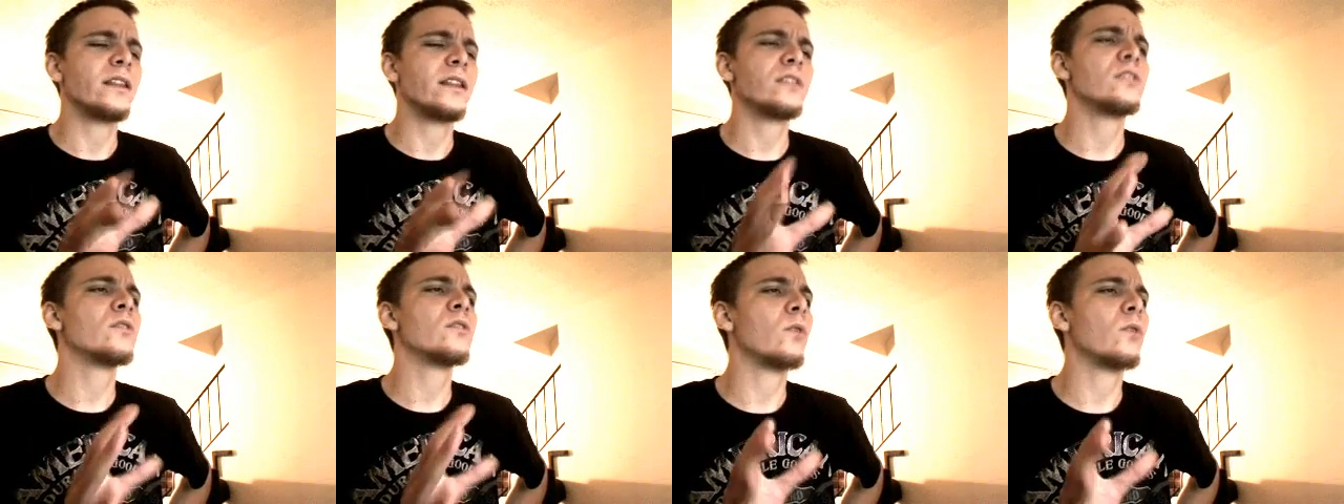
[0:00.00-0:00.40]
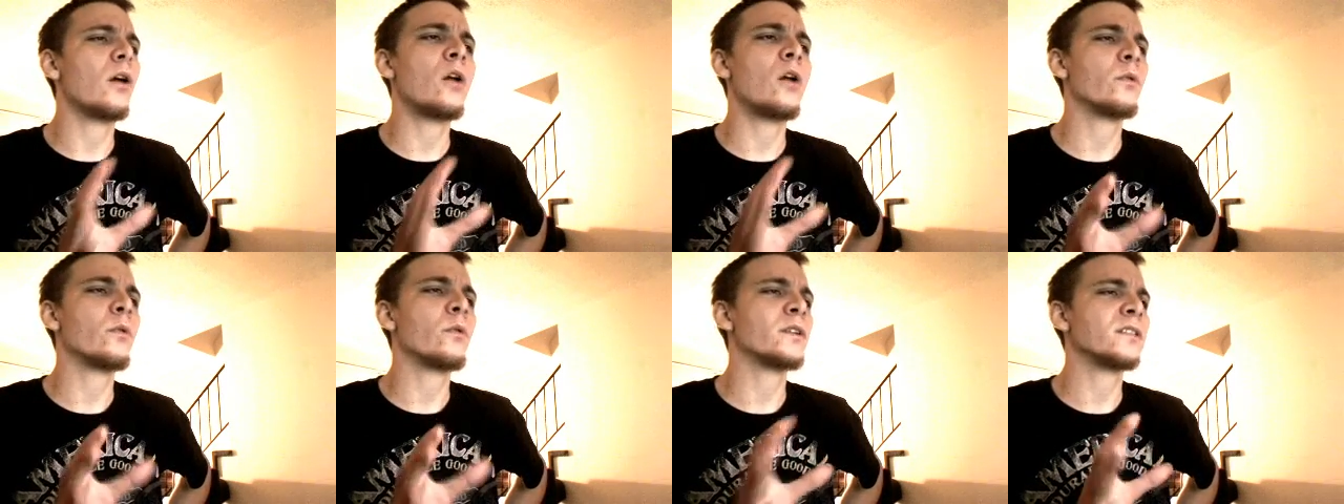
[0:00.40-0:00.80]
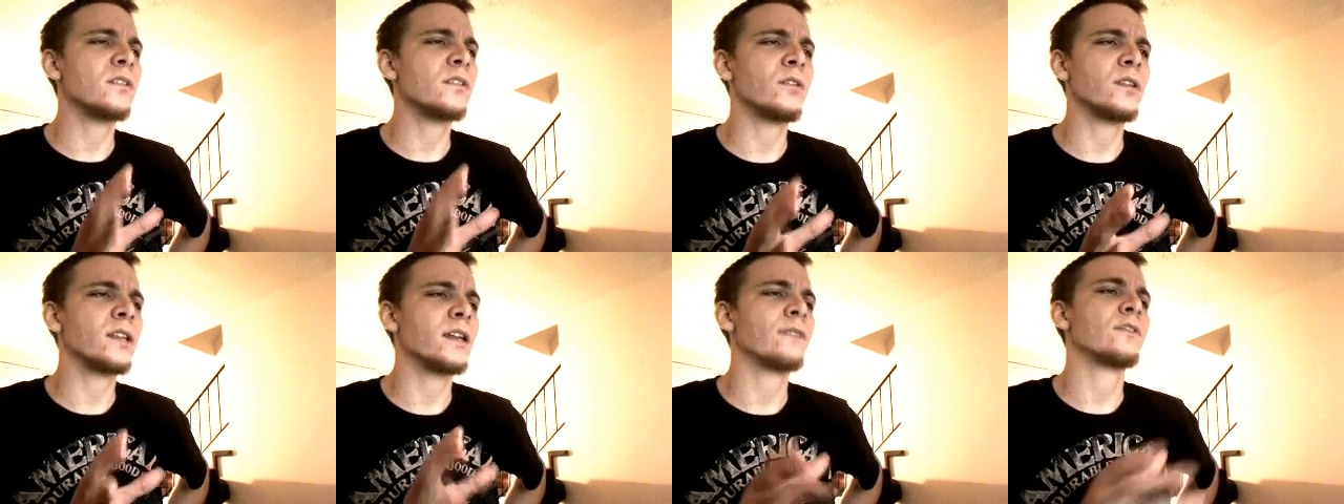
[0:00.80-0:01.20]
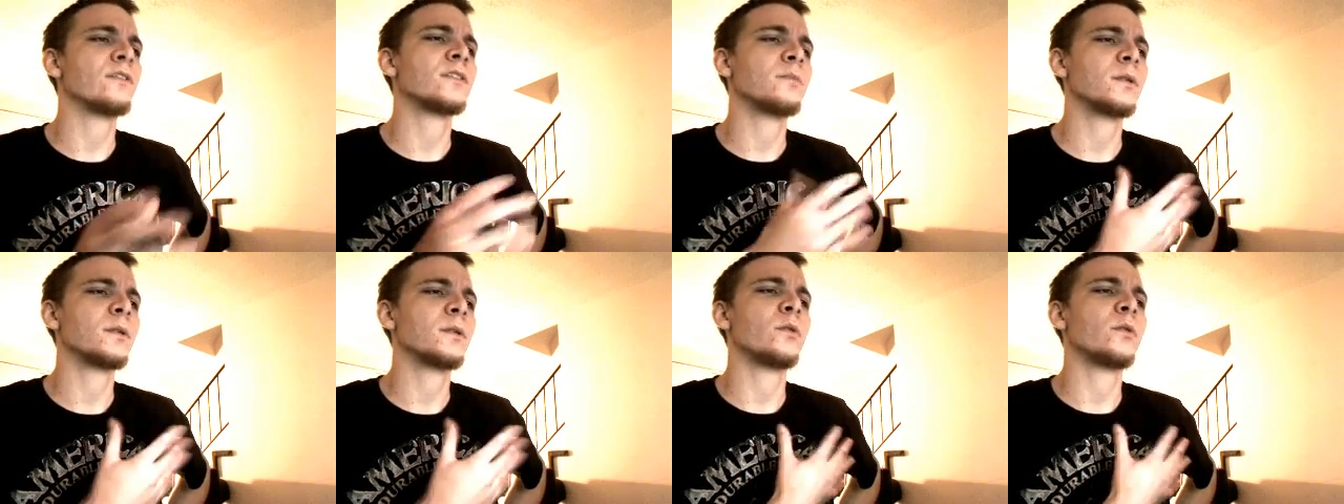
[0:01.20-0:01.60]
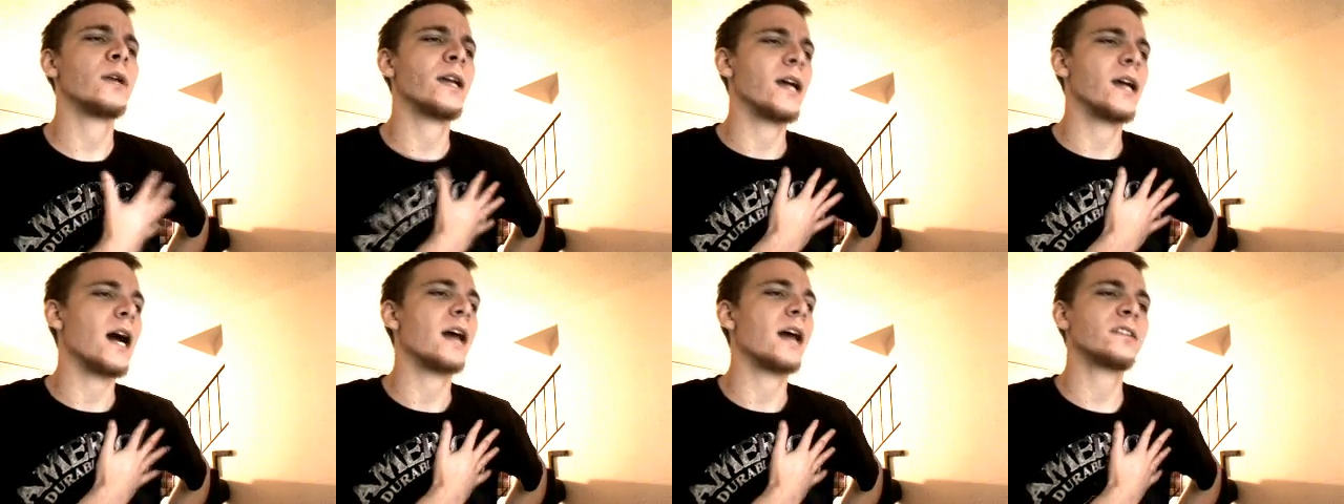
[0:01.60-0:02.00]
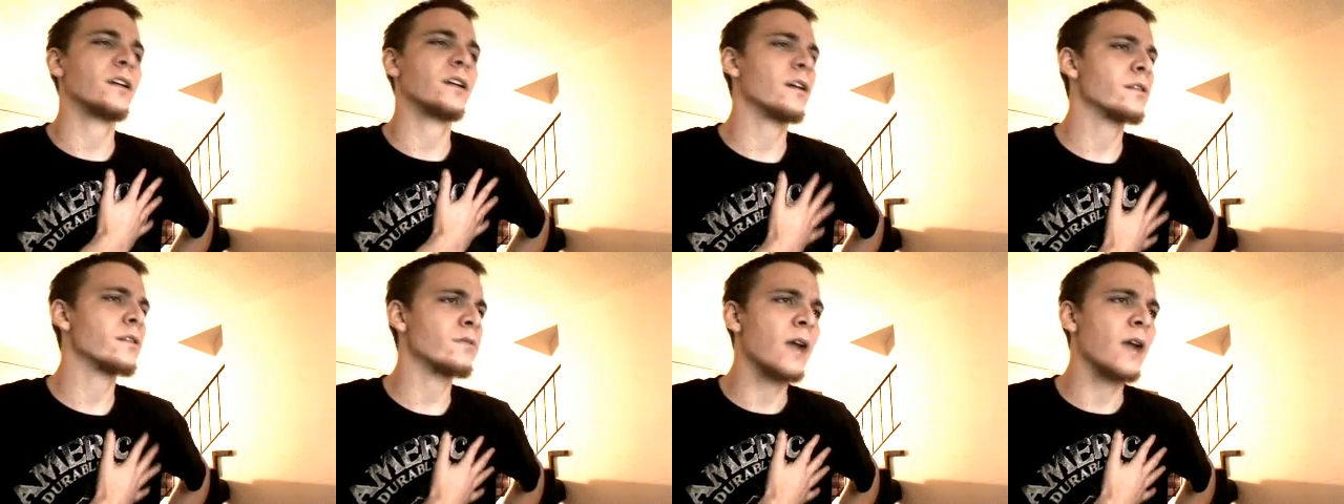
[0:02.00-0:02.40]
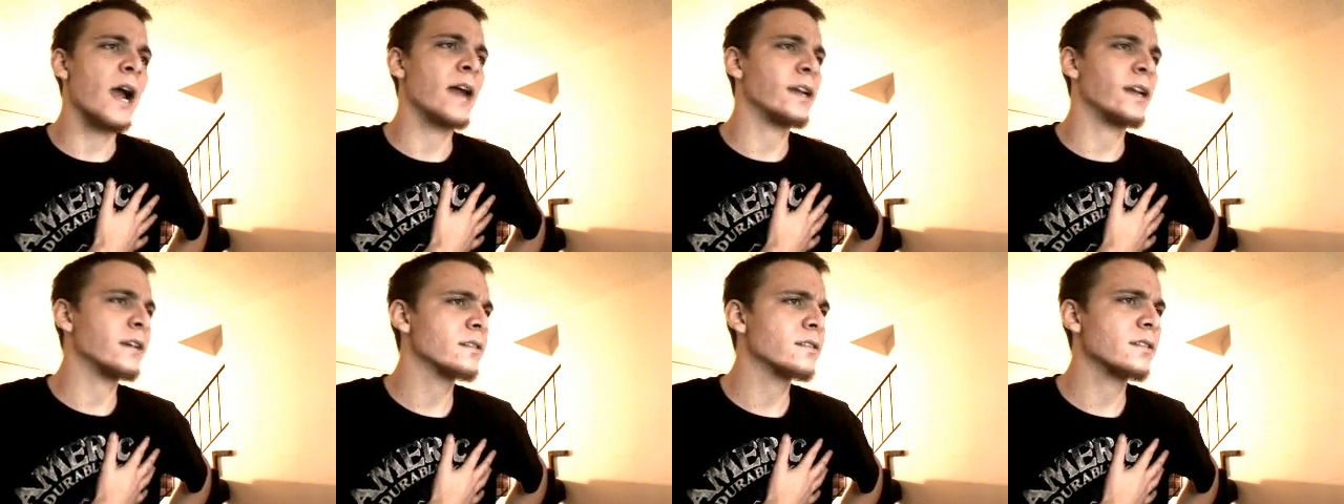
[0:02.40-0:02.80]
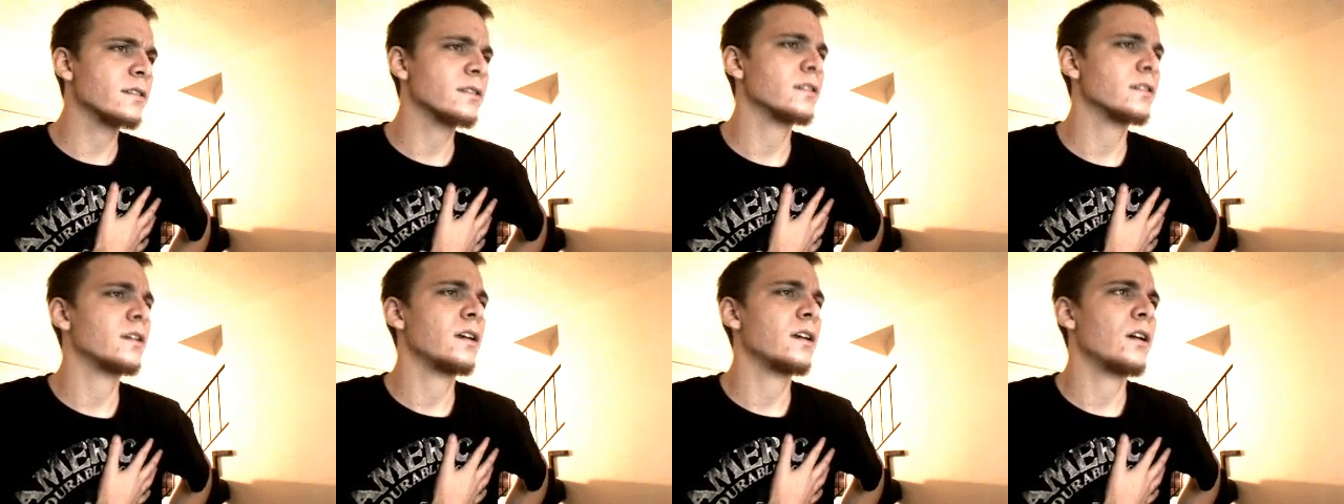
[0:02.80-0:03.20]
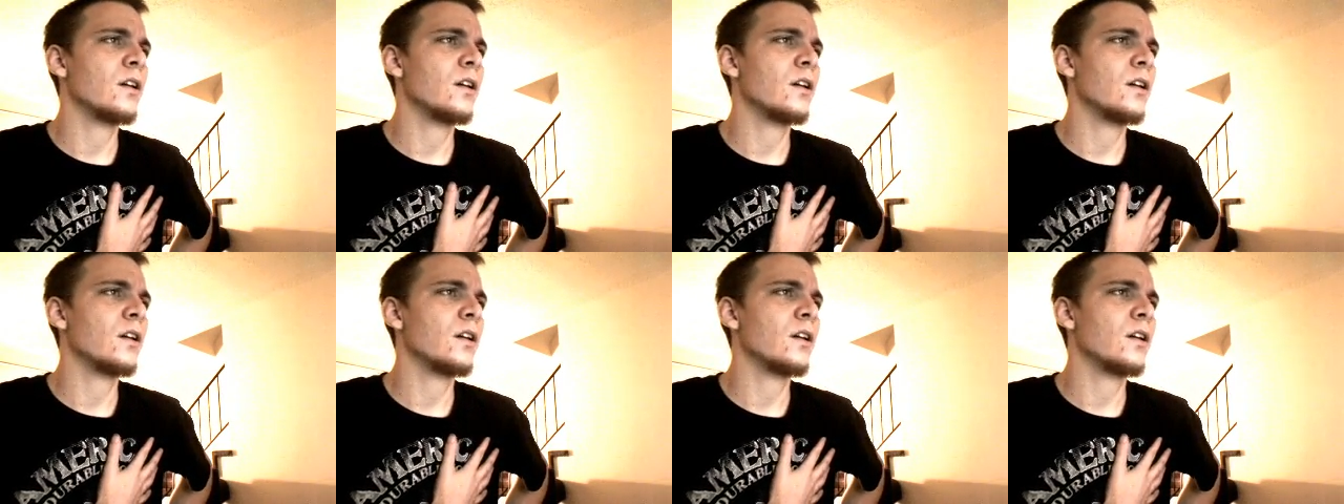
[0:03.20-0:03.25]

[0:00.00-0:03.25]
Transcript: You will always know the difference between costochondritis